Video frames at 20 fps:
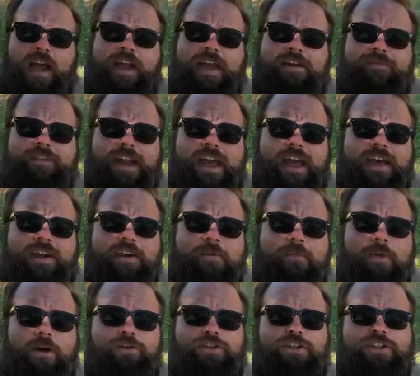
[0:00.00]
haven't had an
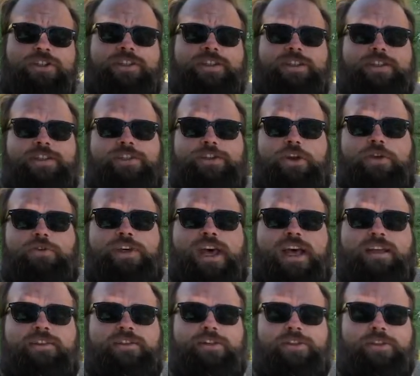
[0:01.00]
emotion since
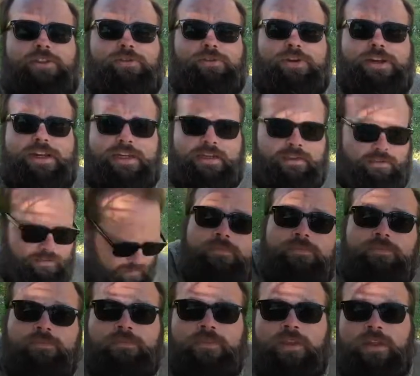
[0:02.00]
2003.
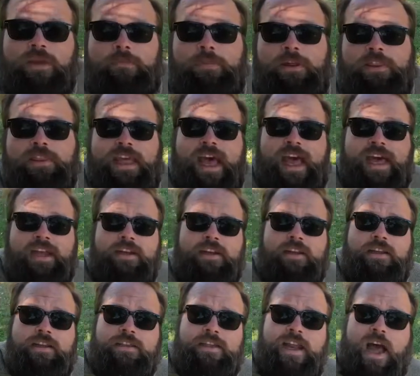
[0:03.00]
But that
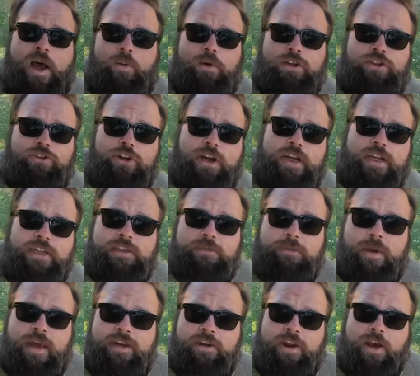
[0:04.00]
is not what trains
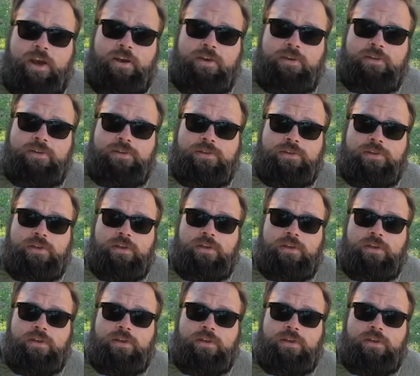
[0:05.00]
my dogs.